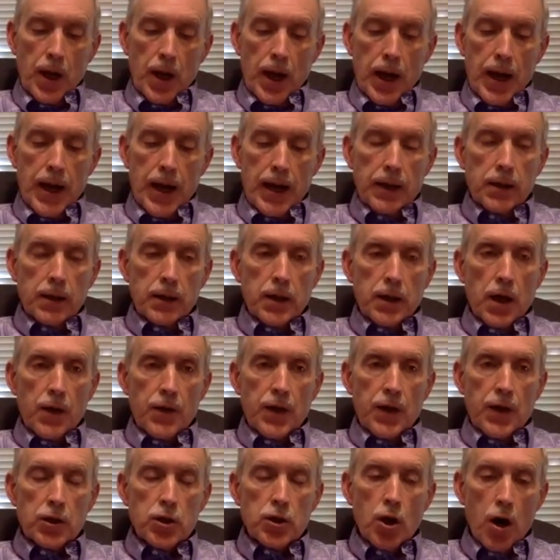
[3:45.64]
and
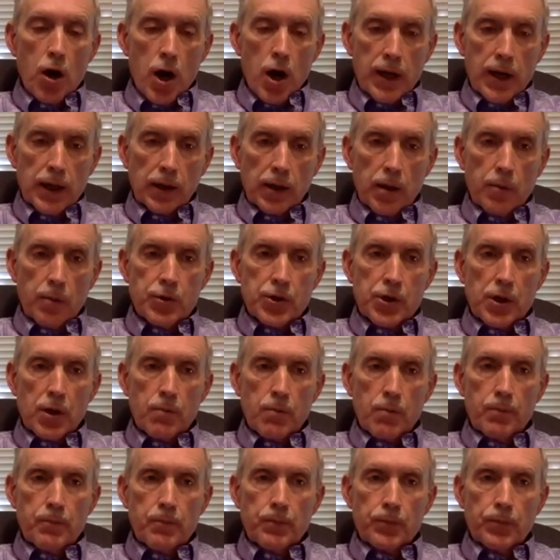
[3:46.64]
then taught at
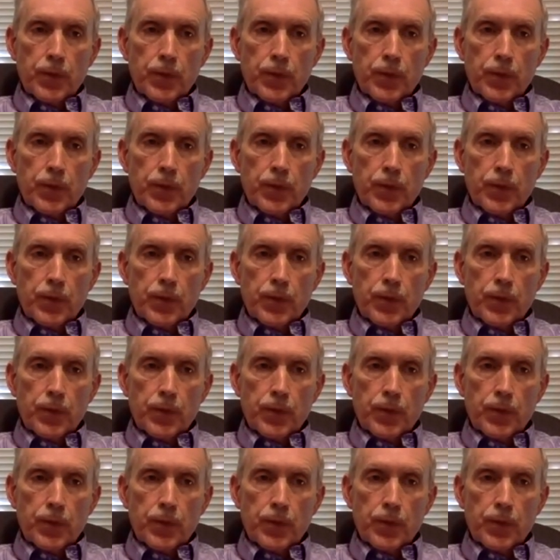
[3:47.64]
Lipscomb